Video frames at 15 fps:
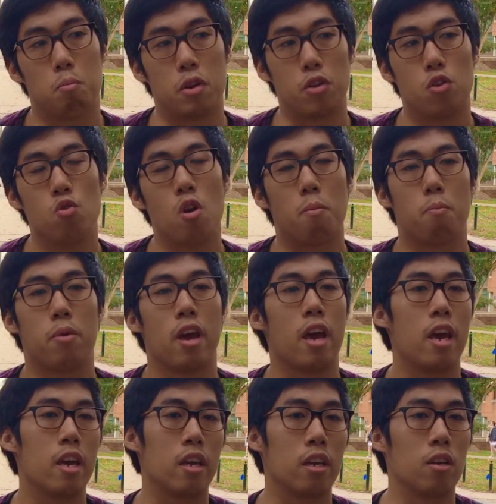But you are
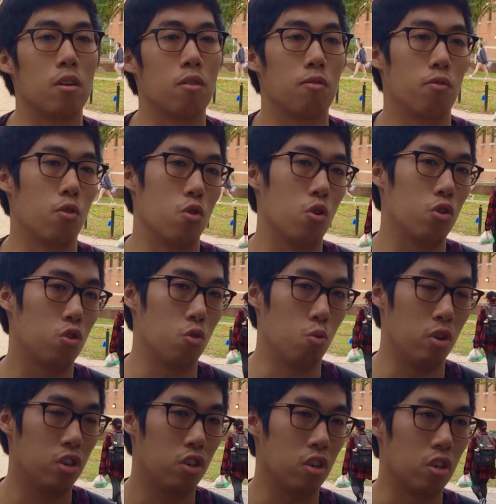paying for your
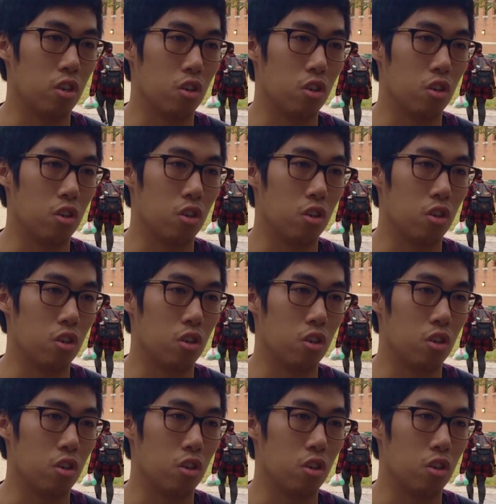tuition.